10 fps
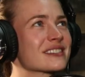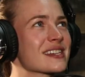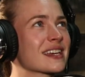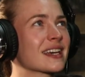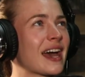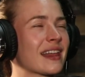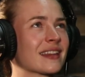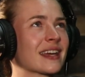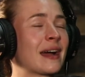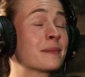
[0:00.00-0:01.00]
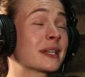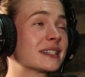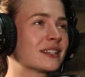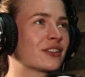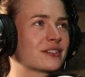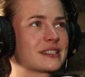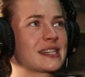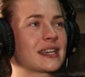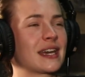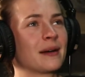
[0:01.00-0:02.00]
there's like, I like how many, you know, it's
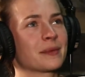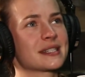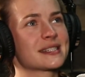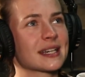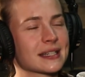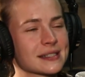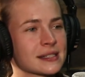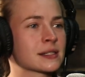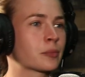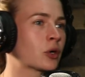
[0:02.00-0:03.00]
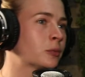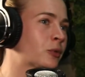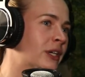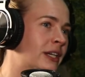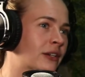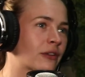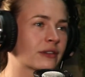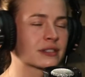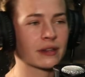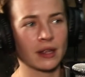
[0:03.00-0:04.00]
like how many seconds is appropriate or
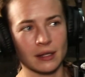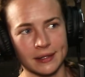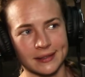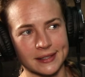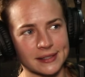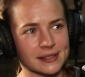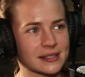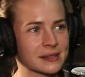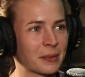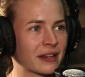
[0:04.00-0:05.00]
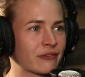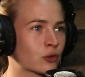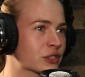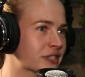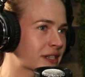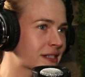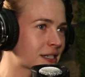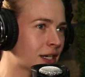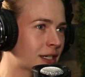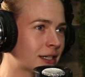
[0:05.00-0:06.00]
do they like this? Am I forcing
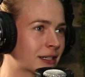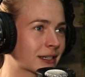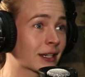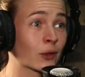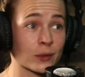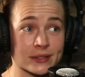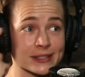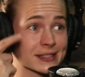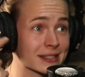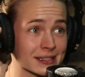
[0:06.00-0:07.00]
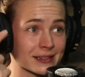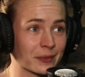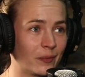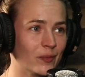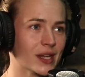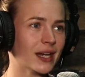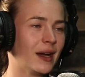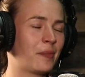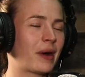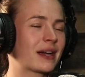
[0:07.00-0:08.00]
this hug? You know, this is the
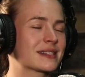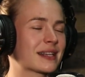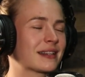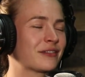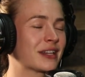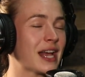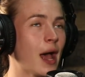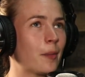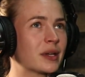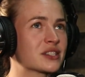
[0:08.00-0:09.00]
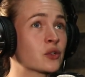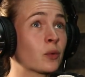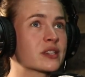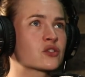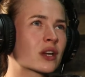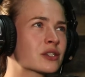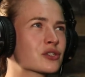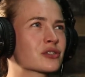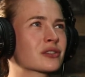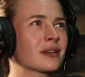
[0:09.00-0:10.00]
mind I live in. But so with
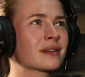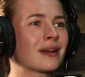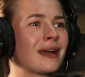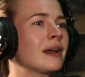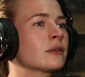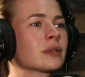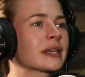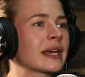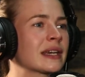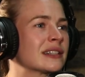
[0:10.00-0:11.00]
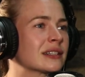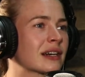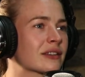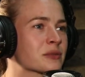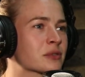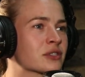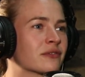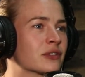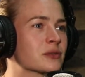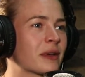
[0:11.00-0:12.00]
strangers, you're like, I don't really care how this
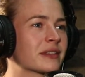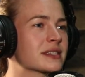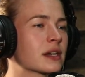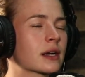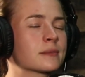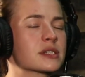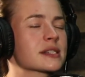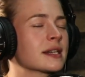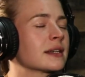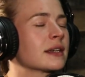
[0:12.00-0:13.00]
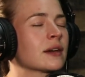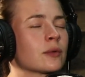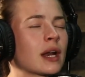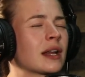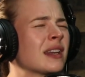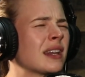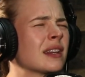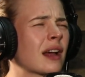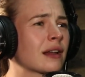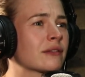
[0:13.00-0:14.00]
person feels about this hug. I'm just going to get what I
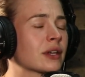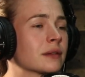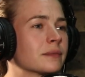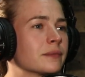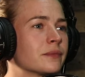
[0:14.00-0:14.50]
need out of it.